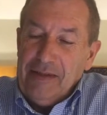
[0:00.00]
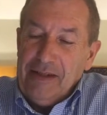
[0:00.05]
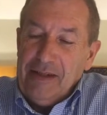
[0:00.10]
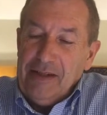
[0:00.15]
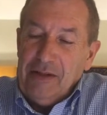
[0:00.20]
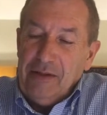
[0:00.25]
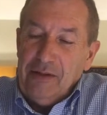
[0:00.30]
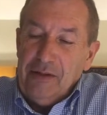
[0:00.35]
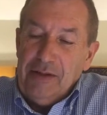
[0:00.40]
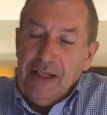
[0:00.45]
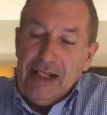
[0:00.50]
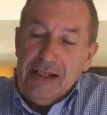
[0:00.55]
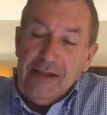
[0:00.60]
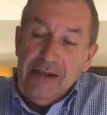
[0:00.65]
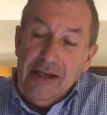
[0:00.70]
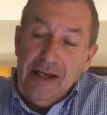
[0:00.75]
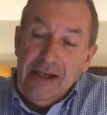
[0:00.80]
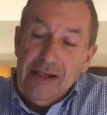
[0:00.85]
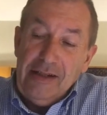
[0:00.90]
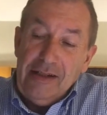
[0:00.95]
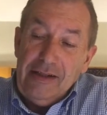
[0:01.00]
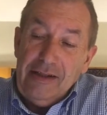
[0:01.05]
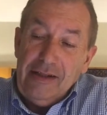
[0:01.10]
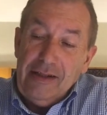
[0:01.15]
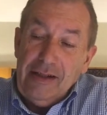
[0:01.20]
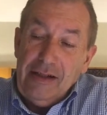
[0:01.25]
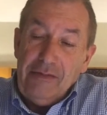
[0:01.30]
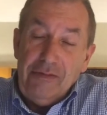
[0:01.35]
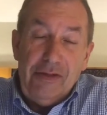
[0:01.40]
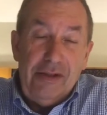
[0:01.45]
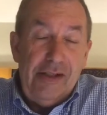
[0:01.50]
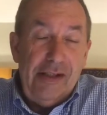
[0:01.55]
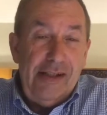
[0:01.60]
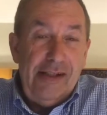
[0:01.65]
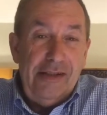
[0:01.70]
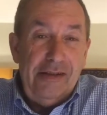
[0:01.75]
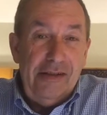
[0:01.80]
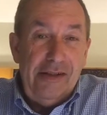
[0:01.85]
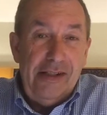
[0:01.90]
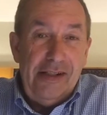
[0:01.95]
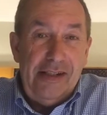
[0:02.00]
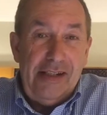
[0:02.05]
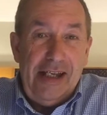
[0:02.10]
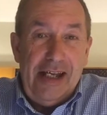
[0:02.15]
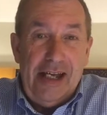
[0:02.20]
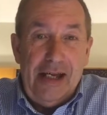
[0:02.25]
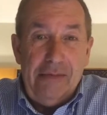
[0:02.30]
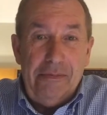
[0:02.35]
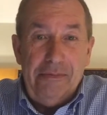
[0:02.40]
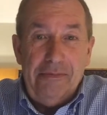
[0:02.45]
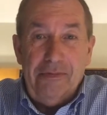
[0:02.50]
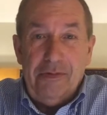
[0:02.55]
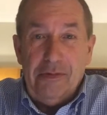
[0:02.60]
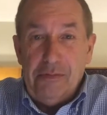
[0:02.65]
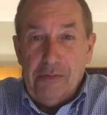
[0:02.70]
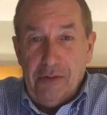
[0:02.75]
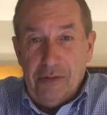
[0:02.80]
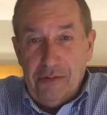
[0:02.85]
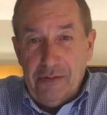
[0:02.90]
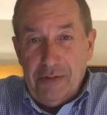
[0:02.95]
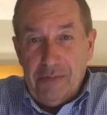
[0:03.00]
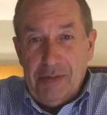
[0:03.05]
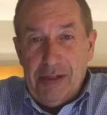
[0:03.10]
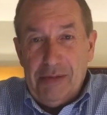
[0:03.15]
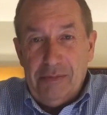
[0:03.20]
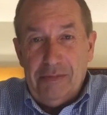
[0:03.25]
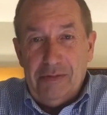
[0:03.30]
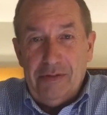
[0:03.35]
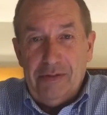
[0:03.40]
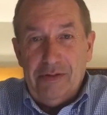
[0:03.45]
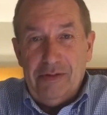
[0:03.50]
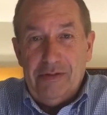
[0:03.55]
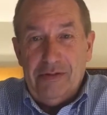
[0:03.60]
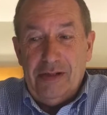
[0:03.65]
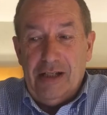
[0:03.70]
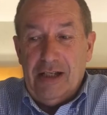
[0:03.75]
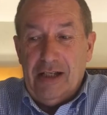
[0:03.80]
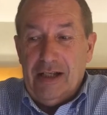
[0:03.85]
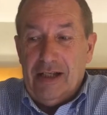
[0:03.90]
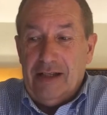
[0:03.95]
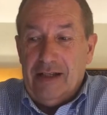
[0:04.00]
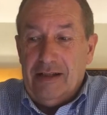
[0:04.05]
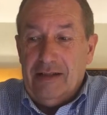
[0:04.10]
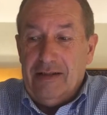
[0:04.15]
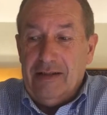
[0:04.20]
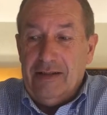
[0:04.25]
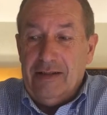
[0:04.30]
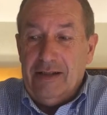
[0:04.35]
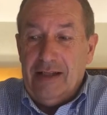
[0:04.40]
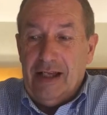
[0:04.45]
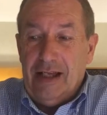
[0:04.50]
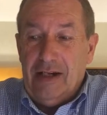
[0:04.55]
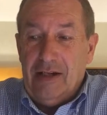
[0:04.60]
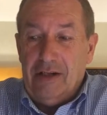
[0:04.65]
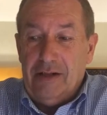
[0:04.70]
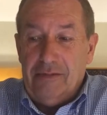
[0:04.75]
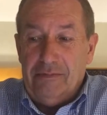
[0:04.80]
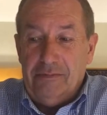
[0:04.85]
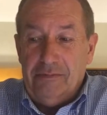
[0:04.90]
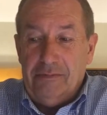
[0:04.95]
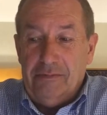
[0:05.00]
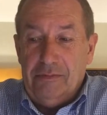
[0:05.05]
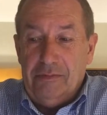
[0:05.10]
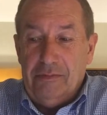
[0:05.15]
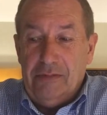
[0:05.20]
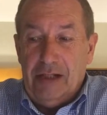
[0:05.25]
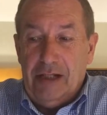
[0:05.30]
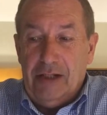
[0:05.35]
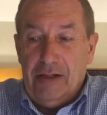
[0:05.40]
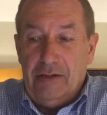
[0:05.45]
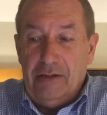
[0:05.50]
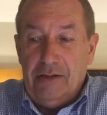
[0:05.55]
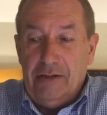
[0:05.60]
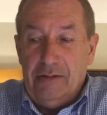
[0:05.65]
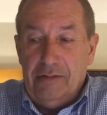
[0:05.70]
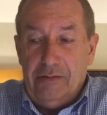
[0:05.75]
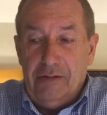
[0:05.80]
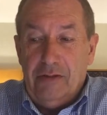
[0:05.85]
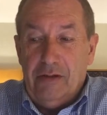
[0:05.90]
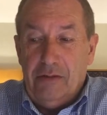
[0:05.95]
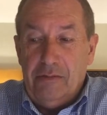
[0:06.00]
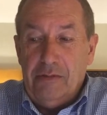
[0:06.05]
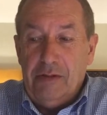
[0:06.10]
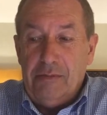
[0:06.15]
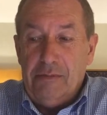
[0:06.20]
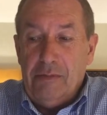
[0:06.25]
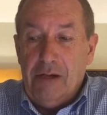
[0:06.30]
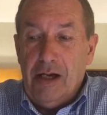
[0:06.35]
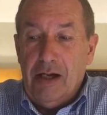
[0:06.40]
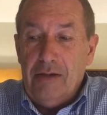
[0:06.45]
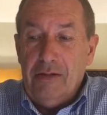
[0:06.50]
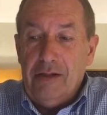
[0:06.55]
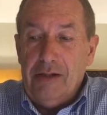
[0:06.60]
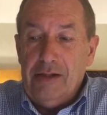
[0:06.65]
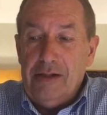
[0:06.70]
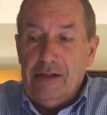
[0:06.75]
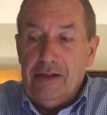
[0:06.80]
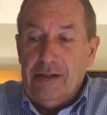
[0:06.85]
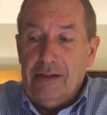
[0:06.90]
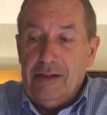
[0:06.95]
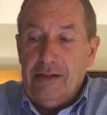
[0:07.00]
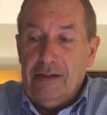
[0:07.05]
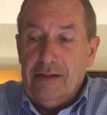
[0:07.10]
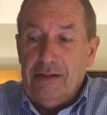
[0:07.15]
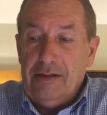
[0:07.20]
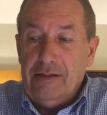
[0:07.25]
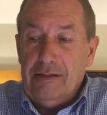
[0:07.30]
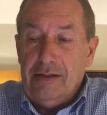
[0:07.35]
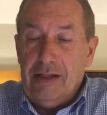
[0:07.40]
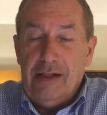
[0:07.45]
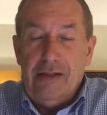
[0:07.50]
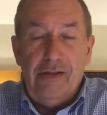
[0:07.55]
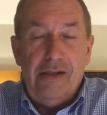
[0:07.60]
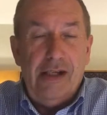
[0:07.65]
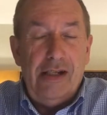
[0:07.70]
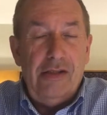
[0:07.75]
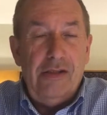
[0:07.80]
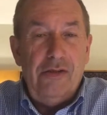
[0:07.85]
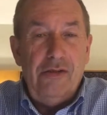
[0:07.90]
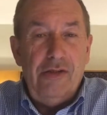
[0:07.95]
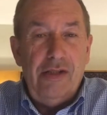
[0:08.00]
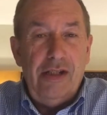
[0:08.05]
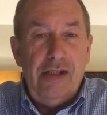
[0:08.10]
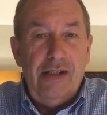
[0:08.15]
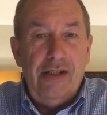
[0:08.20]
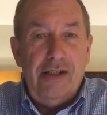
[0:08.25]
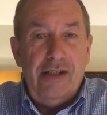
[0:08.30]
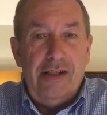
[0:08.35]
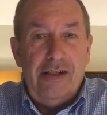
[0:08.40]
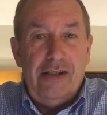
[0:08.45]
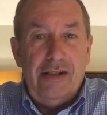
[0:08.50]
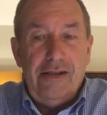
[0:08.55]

So that's not a very serious cap for most people that are with moderate internet usage.